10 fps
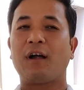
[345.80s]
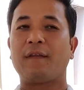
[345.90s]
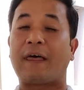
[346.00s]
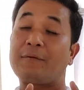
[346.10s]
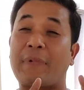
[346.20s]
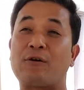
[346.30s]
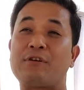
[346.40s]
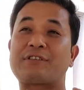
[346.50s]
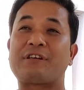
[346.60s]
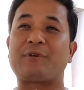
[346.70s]
that Bengali
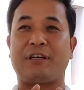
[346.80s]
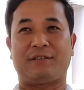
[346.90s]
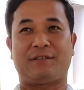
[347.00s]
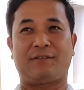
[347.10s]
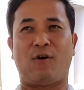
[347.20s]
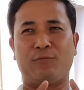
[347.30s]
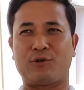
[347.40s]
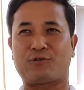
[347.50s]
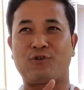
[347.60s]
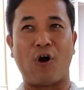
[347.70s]
script is
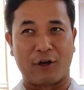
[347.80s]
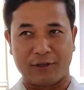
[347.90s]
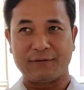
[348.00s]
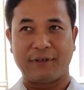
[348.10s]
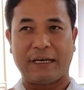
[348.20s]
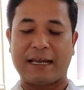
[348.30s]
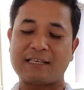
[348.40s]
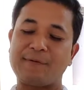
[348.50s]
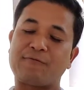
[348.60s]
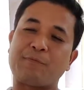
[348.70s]
almost gone. It
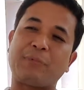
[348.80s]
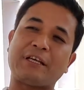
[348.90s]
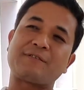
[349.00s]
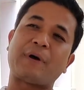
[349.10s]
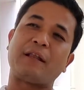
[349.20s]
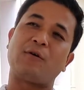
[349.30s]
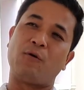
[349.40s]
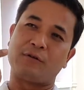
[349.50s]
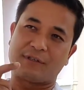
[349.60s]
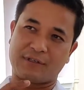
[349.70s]
has been replaced by the
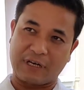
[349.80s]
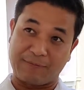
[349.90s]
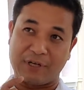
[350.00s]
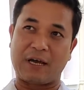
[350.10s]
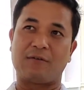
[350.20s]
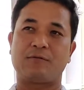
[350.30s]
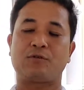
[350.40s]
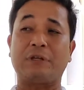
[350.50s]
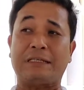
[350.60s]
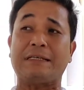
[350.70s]
old script now. So
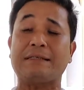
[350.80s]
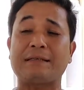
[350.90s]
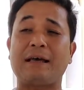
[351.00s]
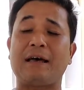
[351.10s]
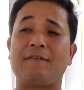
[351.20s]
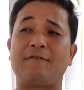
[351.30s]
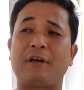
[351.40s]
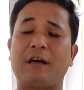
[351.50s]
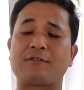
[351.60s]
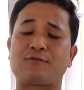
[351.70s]
this is
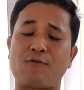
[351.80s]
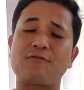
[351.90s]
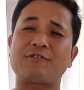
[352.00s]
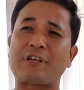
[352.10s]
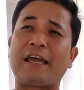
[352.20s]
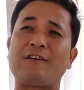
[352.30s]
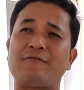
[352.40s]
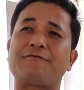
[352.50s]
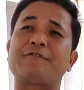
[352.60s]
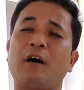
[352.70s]
a strong sign
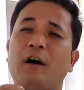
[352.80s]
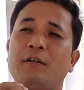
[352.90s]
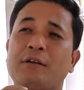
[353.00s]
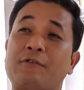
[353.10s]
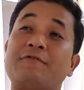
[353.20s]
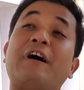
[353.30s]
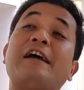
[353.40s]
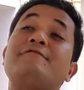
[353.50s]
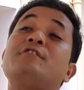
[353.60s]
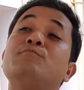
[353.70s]
of the
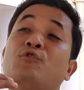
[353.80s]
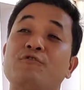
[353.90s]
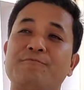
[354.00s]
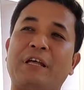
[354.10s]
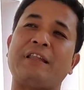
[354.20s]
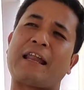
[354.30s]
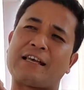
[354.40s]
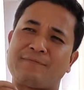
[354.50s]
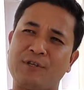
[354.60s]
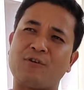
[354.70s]
revival movement that
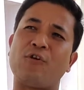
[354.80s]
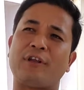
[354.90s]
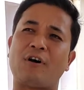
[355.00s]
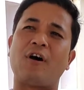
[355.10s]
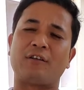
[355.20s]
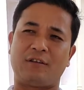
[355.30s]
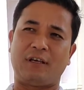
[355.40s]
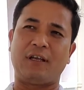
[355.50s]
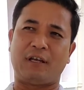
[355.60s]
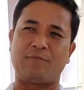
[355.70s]
has been going on
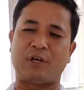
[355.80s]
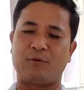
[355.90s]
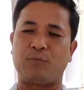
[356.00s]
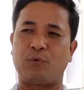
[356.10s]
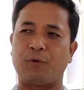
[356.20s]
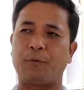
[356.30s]
in Manipur.